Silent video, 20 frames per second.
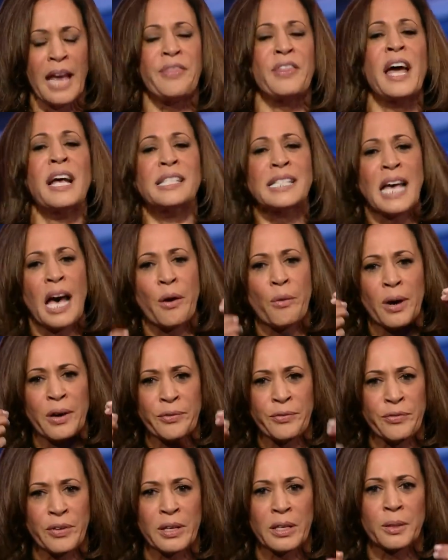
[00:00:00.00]
And that's how
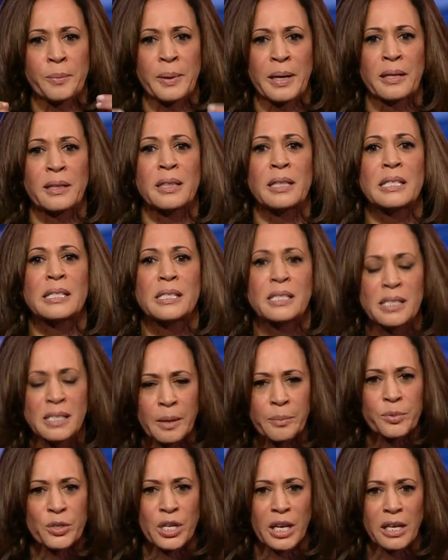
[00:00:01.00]
I feel about this
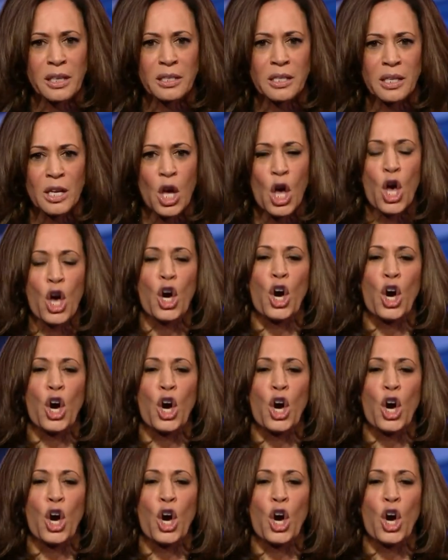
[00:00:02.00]
subject.